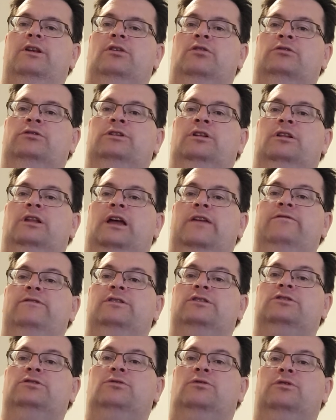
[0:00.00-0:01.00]
you know life
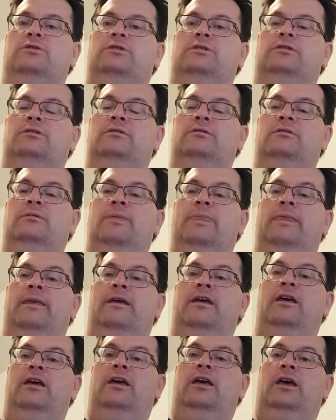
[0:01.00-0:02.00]
is short.
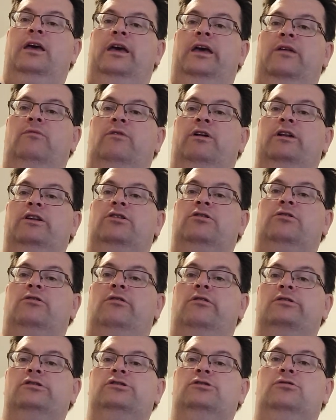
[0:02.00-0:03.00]
And I want to
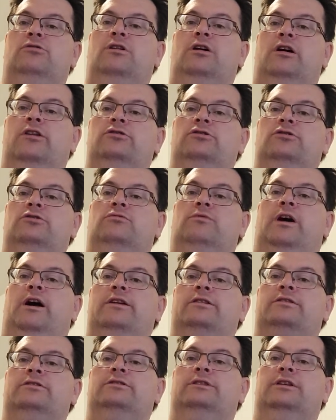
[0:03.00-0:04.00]
encourage you guys who's
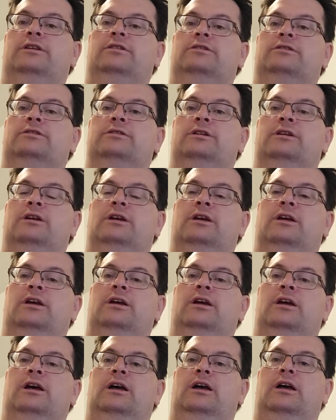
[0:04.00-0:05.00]
watching this.
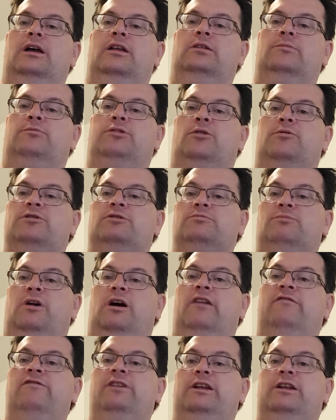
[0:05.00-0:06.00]
Uh, the purpose of
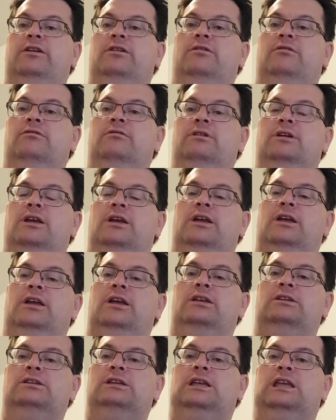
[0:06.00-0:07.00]
my video
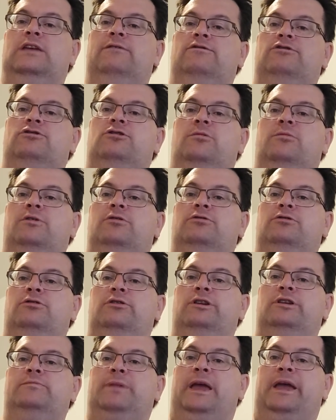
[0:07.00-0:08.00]
is to give tribute to
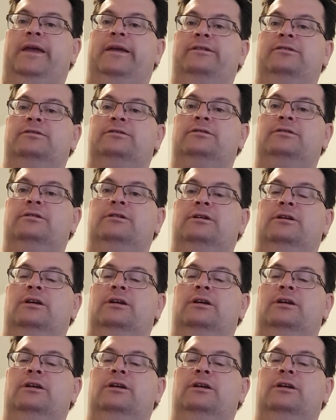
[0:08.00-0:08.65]
these bands.